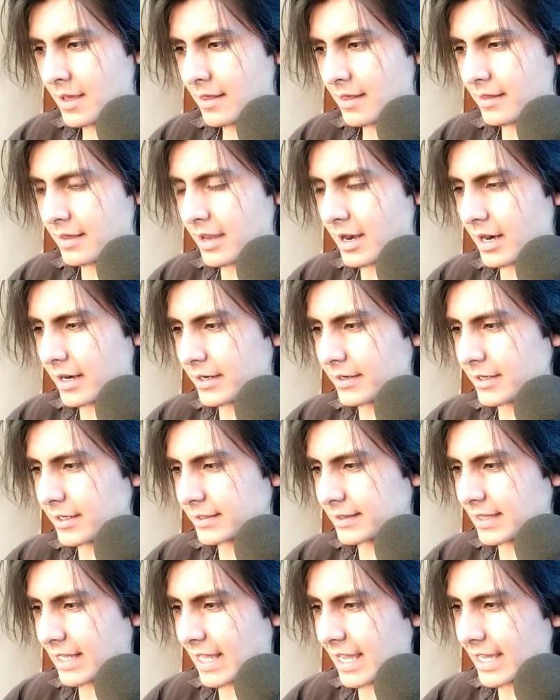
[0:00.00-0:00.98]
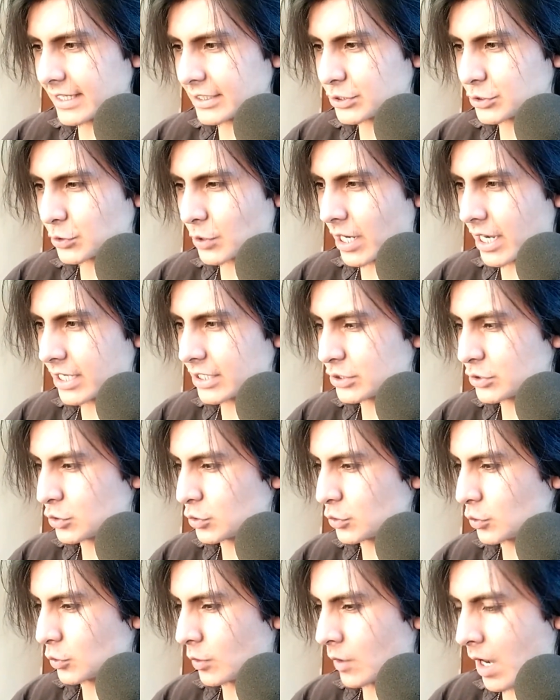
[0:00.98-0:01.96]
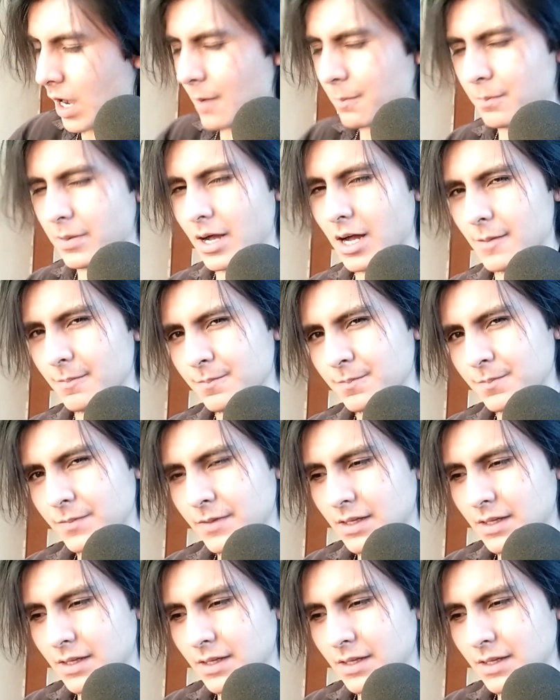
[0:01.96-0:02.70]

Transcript: They are not like trying to hop on